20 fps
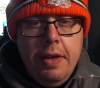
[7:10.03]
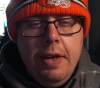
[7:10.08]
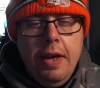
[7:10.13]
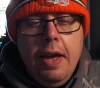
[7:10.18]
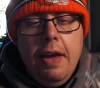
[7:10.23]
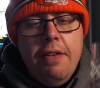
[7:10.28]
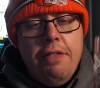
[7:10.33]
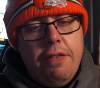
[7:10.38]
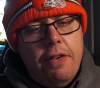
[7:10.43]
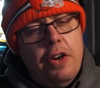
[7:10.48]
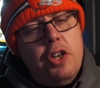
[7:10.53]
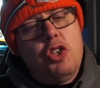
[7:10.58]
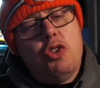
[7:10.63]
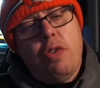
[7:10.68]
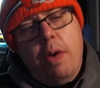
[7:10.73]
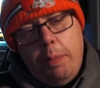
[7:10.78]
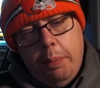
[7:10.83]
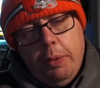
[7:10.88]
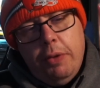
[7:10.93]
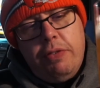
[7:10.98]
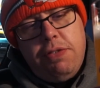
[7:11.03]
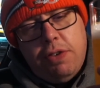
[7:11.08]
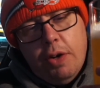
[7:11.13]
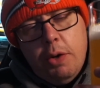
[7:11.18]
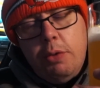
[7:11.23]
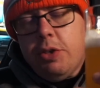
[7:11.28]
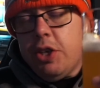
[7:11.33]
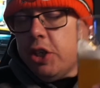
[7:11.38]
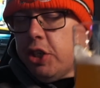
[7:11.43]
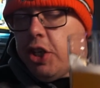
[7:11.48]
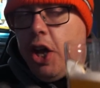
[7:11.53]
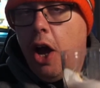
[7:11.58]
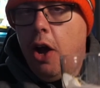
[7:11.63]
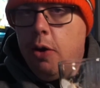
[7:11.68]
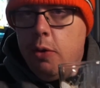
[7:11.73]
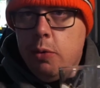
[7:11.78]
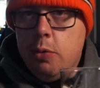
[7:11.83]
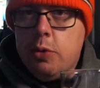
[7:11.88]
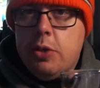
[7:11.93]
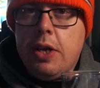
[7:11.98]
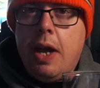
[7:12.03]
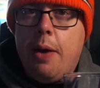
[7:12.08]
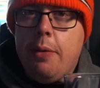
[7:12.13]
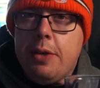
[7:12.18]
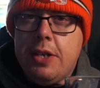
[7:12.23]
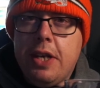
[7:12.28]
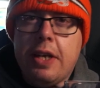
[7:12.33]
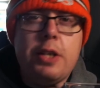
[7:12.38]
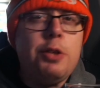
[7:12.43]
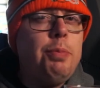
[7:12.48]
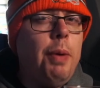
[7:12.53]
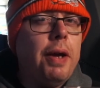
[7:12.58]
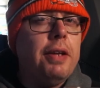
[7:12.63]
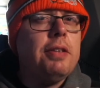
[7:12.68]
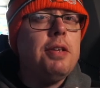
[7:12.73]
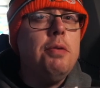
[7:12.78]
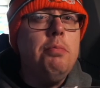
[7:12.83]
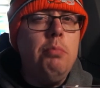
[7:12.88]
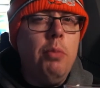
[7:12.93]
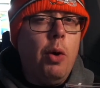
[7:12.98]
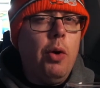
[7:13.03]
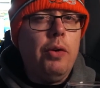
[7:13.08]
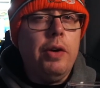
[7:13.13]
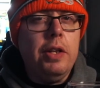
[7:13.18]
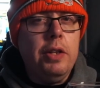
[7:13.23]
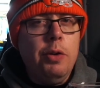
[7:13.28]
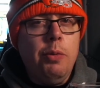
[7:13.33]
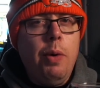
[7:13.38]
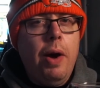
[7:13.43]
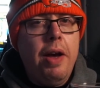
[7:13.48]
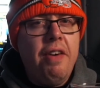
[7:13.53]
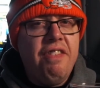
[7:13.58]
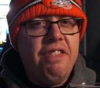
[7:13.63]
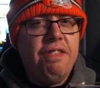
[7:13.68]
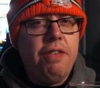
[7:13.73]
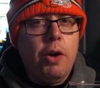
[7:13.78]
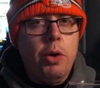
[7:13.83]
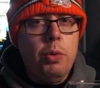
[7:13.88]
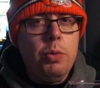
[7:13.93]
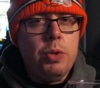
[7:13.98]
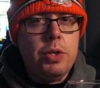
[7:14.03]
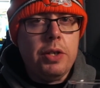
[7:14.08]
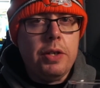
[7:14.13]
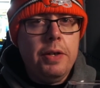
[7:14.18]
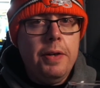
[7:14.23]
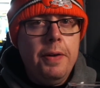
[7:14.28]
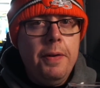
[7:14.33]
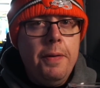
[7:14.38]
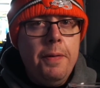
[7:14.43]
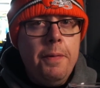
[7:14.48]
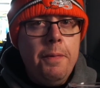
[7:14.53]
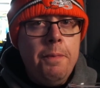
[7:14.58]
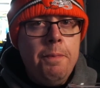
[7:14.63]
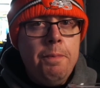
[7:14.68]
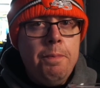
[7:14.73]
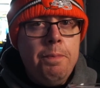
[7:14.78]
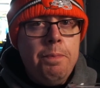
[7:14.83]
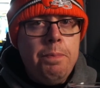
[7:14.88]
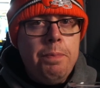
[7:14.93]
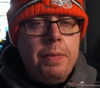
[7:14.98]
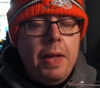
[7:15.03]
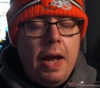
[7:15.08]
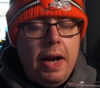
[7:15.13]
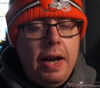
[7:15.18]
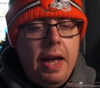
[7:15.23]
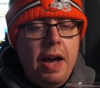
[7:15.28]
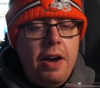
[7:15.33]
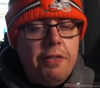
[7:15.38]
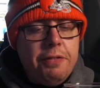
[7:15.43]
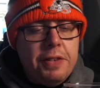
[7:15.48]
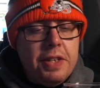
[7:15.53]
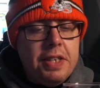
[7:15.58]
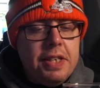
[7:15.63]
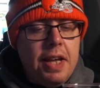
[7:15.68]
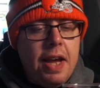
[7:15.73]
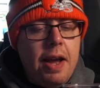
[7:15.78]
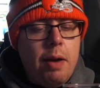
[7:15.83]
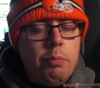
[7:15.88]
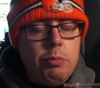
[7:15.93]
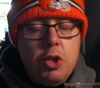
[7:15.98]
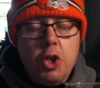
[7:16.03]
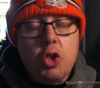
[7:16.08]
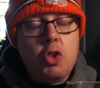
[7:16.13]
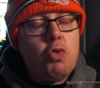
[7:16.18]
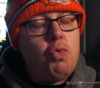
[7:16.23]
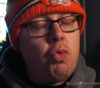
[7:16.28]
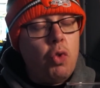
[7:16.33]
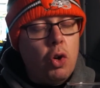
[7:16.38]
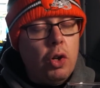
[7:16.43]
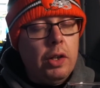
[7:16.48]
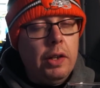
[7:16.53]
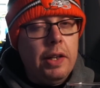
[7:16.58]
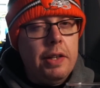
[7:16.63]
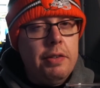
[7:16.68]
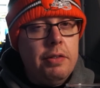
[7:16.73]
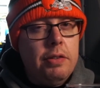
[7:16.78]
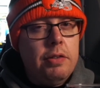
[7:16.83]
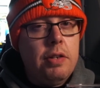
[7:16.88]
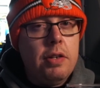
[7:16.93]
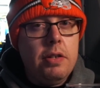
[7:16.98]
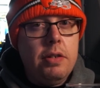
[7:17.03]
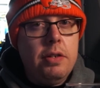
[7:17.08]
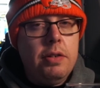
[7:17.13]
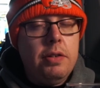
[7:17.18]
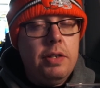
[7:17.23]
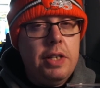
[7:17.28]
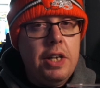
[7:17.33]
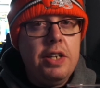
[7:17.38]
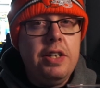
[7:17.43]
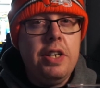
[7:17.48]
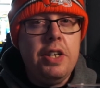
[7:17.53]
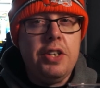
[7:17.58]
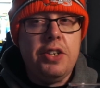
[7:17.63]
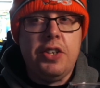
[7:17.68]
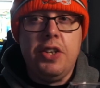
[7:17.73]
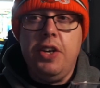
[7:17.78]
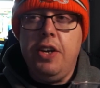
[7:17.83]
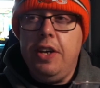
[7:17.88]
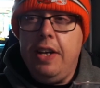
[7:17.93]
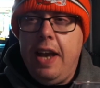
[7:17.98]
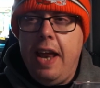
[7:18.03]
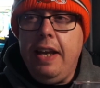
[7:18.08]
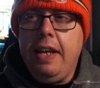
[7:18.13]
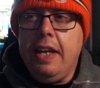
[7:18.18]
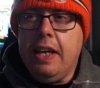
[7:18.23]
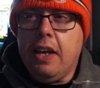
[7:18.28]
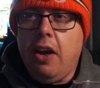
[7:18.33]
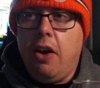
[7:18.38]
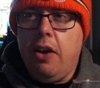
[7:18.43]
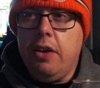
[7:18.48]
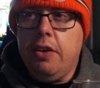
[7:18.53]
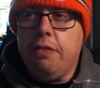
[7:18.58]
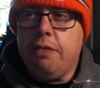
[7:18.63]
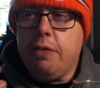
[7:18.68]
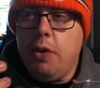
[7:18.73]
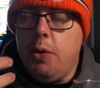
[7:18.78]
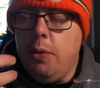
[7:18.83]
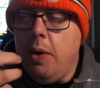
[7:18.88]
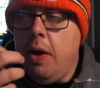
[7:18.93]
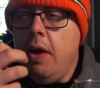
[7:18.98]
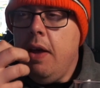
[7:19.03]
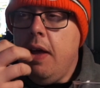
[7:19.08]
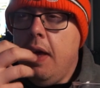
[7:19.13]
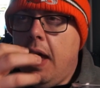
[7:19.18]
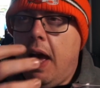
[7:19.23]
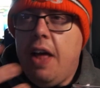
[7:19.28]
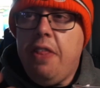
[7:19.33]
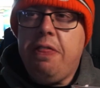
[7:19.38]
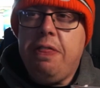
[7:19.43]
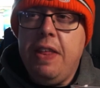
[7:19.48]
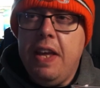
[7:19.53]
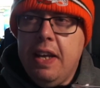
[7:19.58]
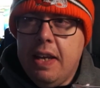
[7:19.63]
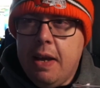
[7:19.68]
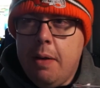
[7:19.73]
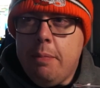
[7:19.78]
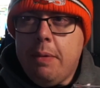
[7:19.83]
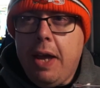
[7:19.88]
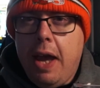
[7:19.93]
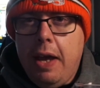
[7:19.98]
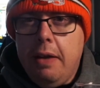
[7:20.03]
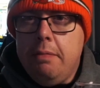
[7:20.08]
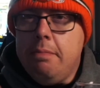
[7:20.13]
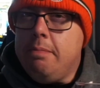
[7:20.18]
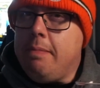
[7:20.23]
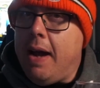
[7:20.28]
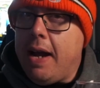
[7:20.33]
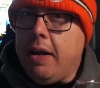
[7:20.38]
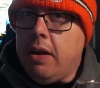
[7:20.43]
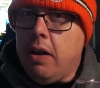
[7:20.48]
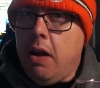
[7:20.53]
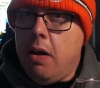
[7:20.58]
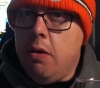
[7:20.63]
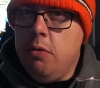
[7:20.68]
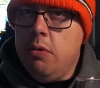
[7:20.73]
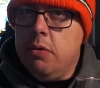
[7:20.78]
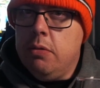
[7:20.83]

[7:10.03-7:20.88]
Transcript: For a triple fruited Gose, I was expecting more in the way of fruit. And I have to say I'm struggling to discern any kind of fruit. I think I'm getting mango.